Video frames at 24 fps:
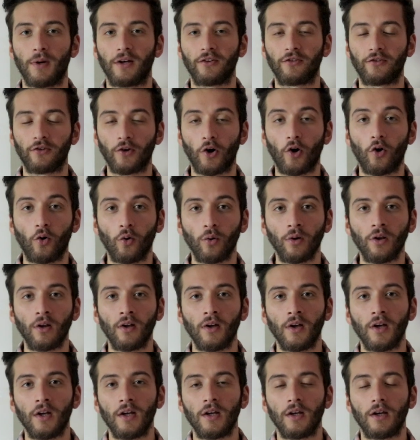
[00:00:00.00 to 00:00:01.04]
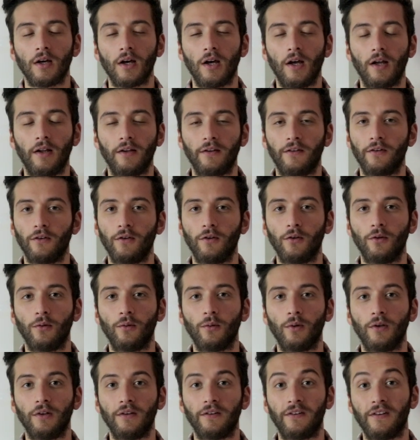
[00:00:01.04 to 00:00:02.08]
my soul and
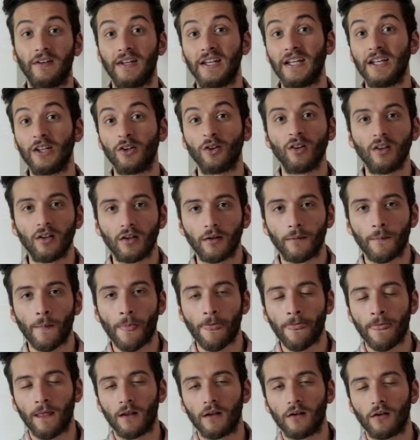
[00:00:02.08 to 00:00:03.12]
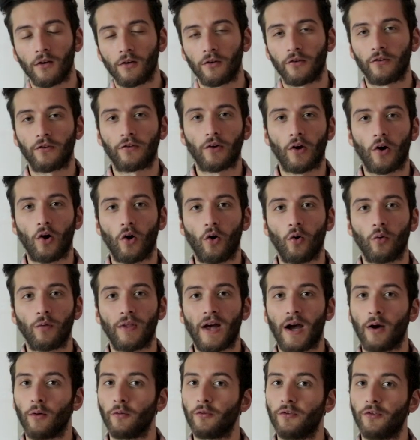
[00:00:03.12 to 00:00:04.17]
to and to heal. So
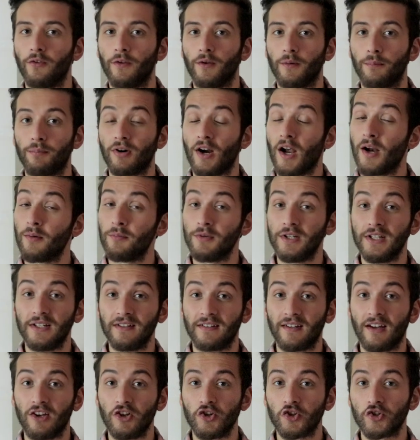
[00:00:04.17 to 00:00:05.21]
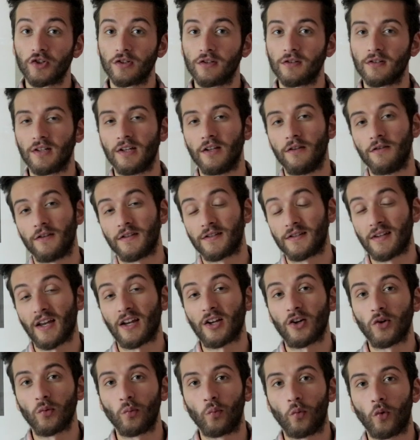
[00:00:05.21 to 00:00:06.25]
that was the primary intention. And the
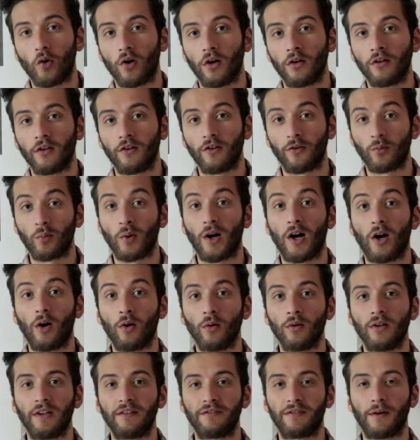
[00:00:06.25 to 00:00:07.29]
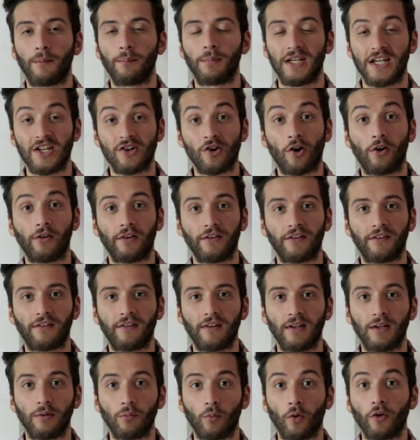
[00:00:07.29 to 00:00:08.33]
second one as well, if I'm being honest,
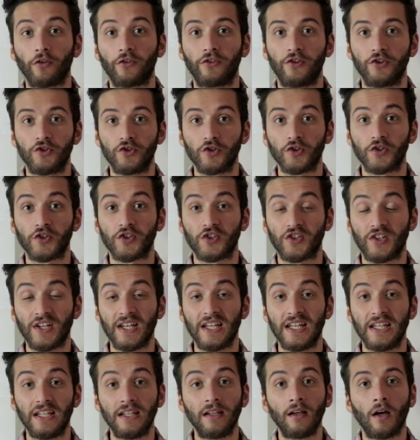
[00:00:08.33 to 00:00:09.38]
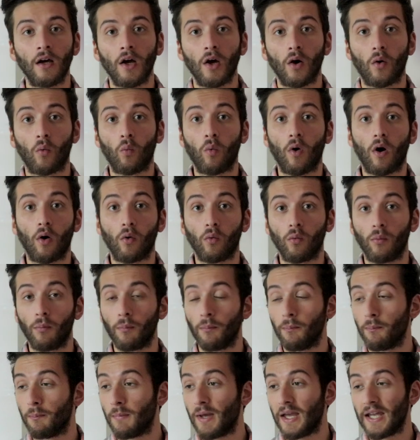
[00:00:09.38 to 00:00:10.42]
it was to just see what
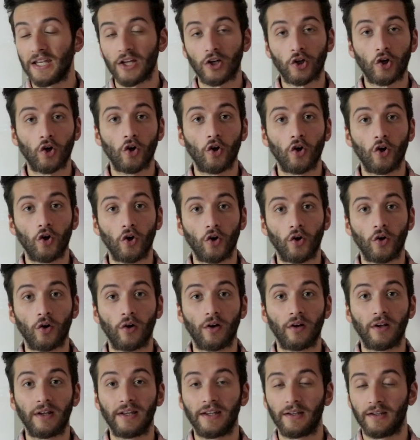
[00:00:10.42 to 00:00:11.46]
may occur